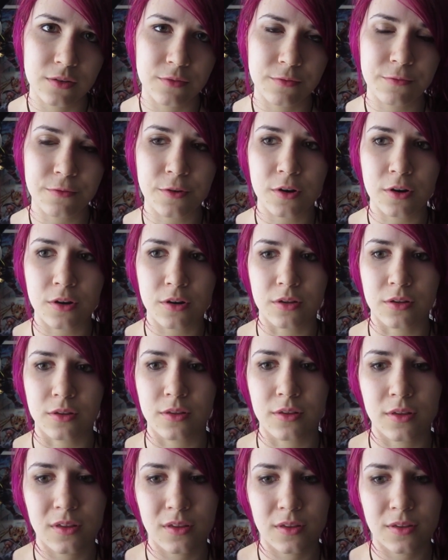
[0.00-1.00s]
for
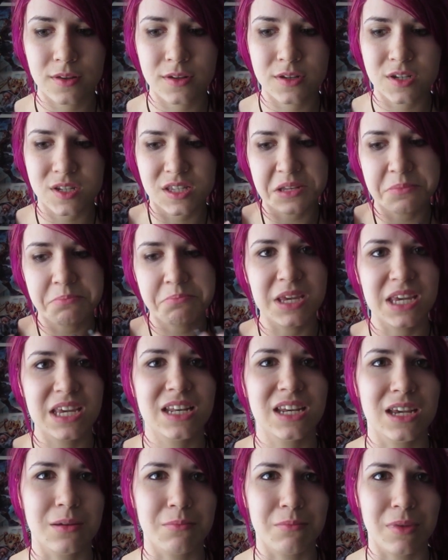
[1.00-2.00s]
just the
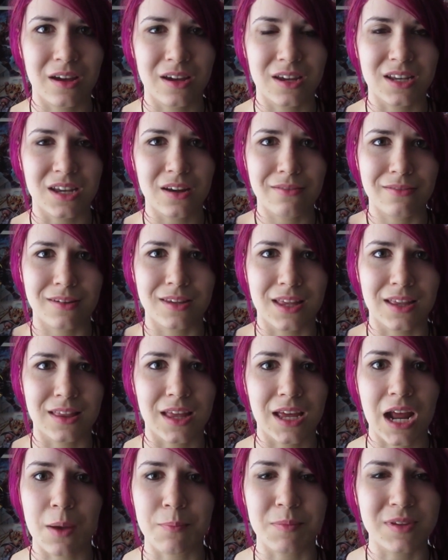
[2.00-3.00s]
meaning behind everything
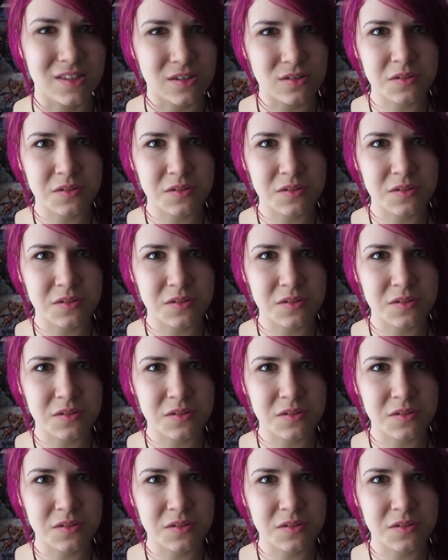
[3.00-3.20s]
that happens.